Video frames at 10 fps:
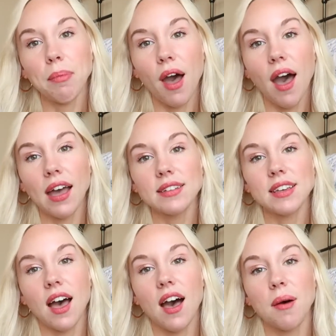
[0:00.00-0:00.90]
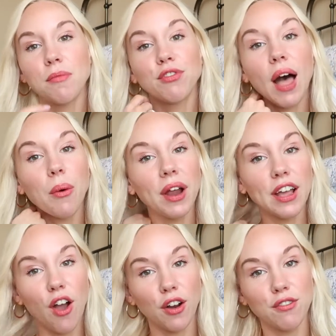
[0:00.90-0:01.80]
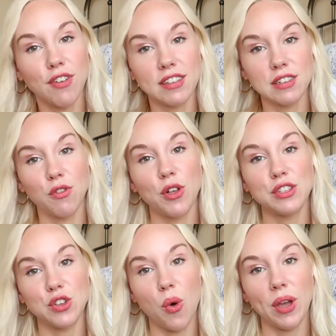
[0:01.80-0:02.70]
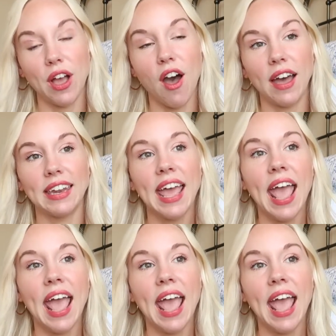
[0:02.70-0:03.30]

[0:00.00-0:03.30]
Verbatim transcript: Epcot um, Flower and Garden Festival is going on.